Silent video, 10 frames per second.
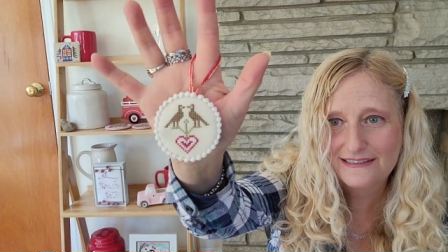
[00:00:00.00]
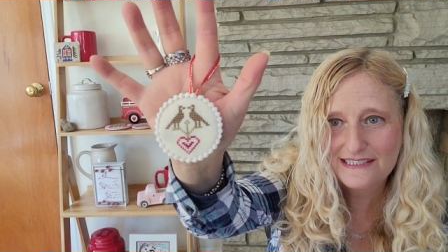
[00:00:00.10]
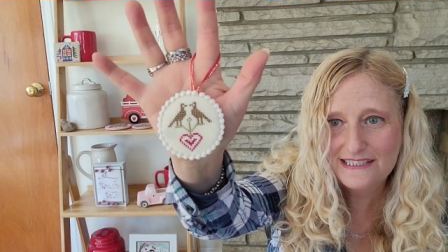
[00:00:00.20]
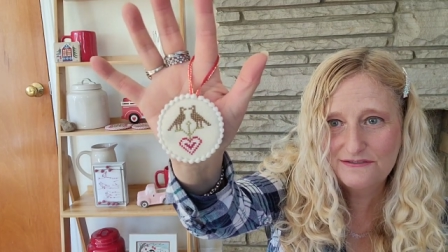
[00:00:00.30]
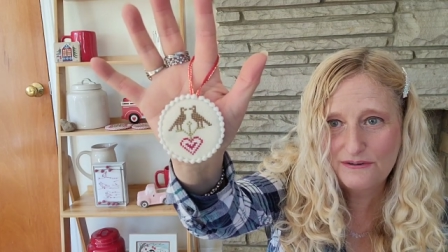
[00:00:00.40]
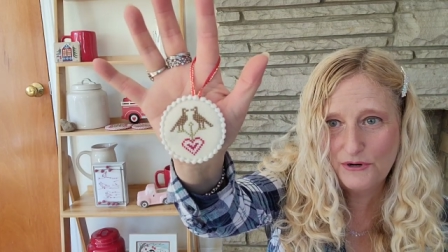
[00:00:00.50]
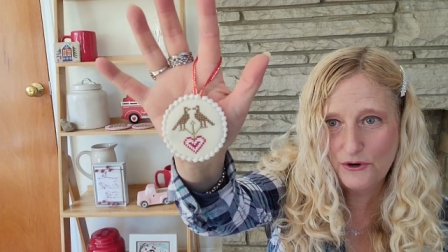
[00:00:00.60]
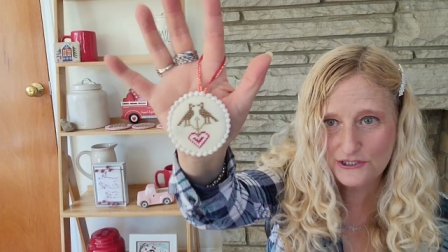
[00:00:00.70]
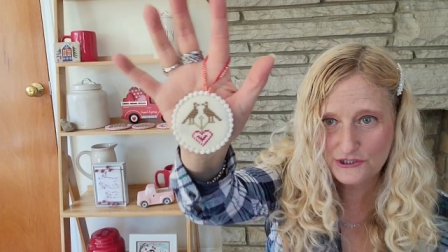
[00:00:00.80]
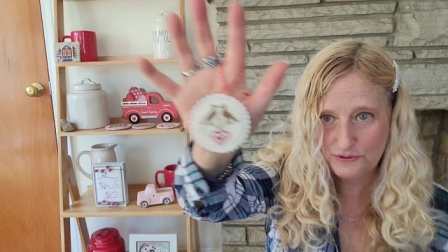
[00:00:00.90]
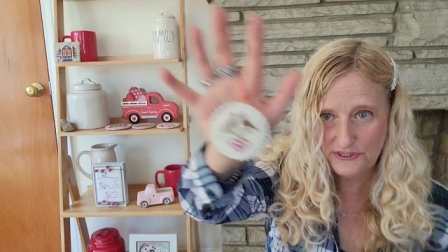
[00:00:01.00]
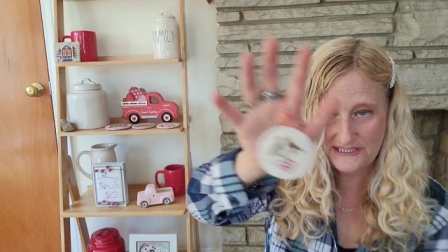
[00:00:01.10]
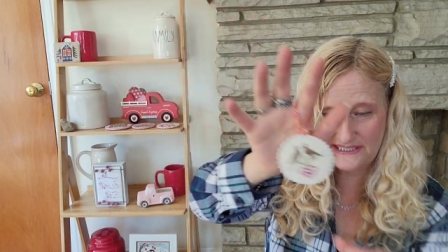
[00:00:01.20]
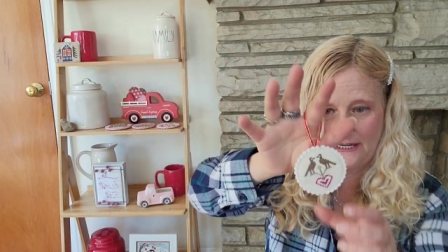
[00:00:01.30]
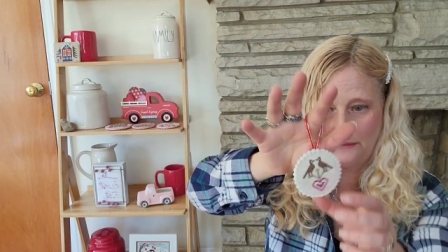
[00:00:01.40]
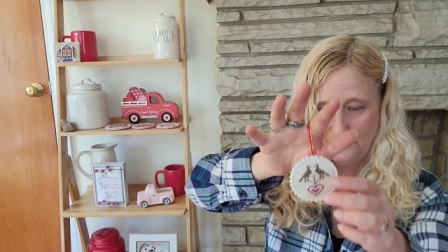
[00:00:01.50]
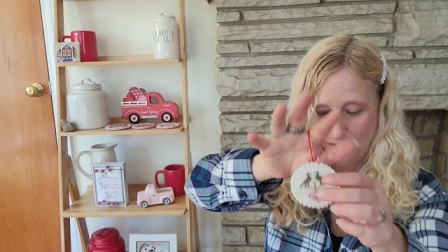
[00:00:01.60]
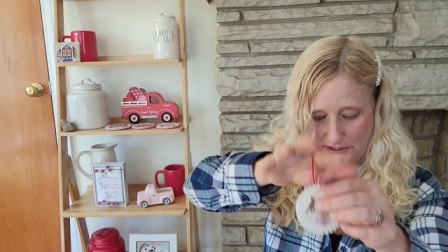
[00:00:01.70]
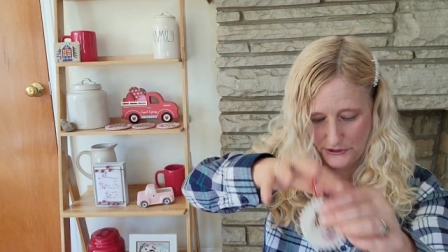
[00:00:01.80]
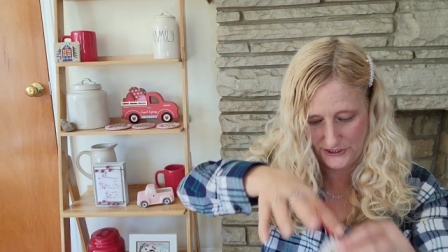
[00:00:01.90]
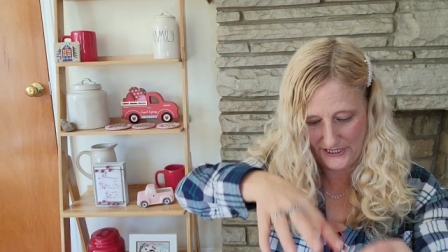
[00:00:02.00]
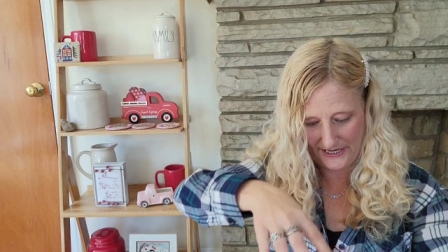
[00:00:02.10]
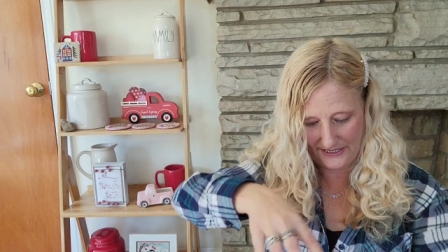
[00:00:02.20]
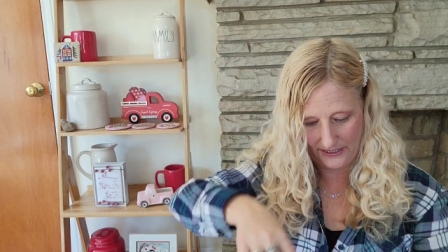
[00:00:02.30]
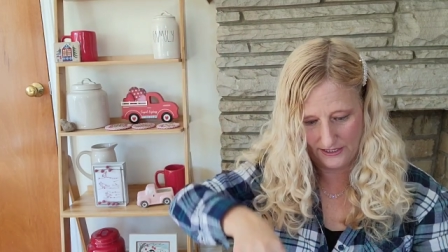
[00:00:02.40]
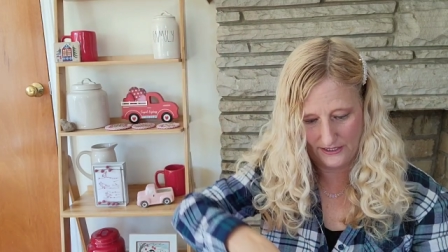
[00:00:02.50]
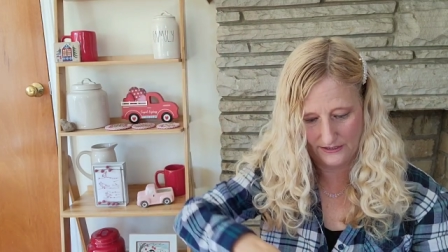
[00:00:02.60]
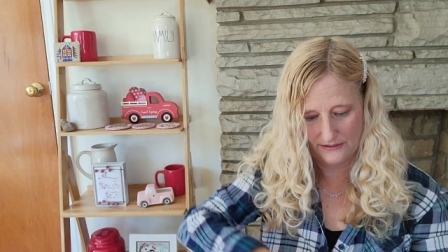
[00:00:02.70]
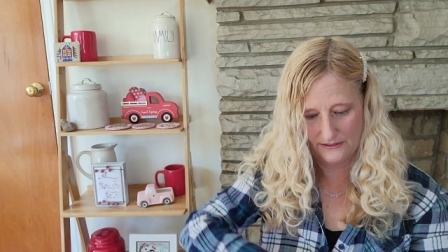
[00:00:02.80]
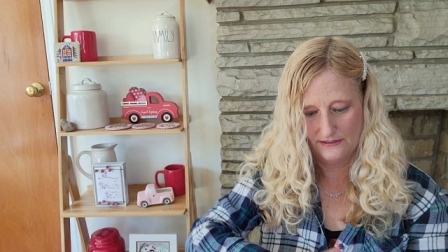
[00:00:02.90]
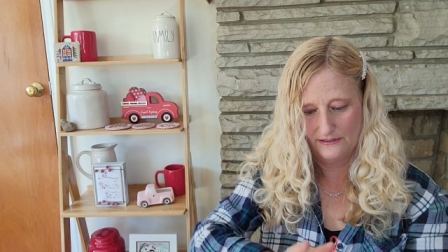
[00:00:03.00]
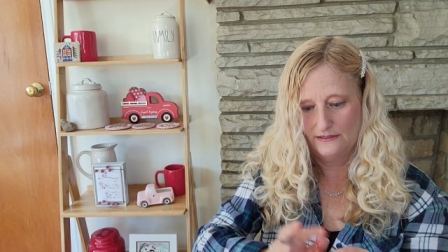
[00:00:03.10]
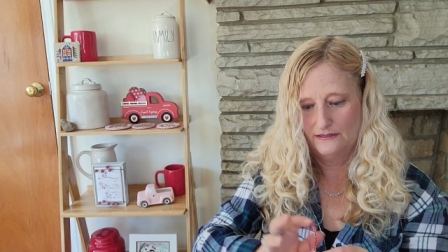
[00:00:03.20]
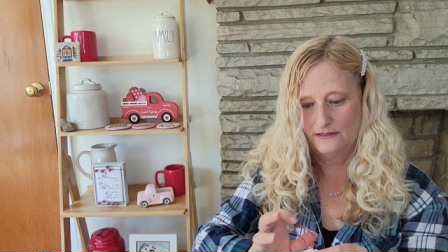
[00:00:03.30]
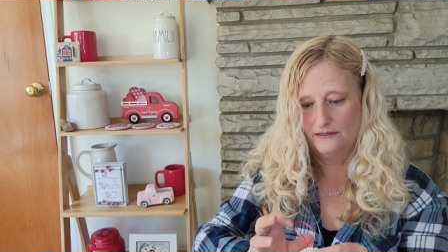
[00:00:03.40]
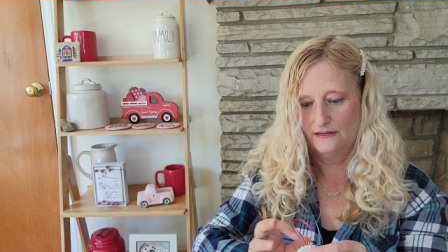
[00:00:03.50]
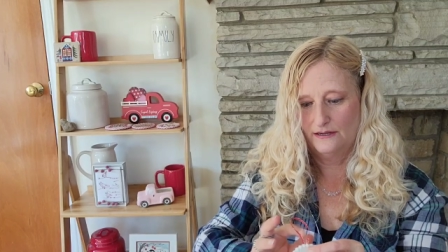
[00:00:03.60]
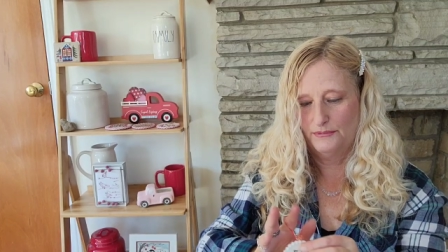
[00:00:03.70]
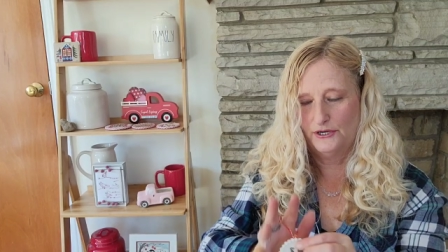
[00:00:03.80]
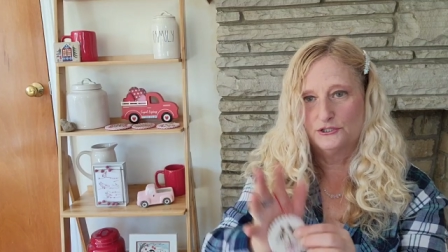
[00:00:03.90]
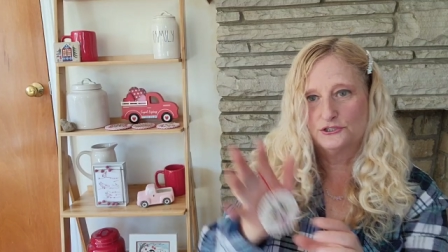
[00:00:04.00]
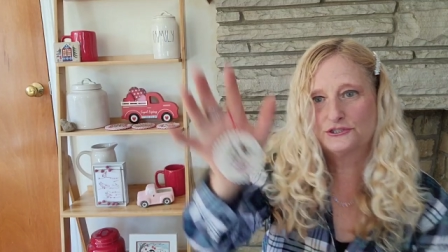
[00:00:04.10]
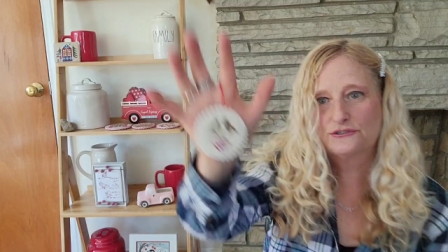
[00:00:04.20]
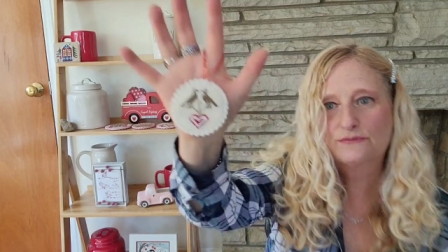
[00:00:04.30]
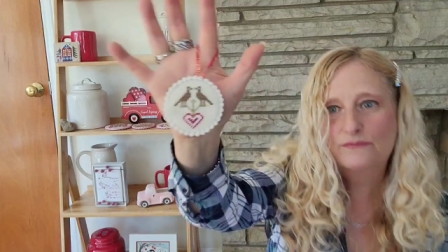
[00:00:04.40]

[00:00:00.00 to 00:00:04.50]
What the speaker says: This is from Heartstring Samplery. She had a bunch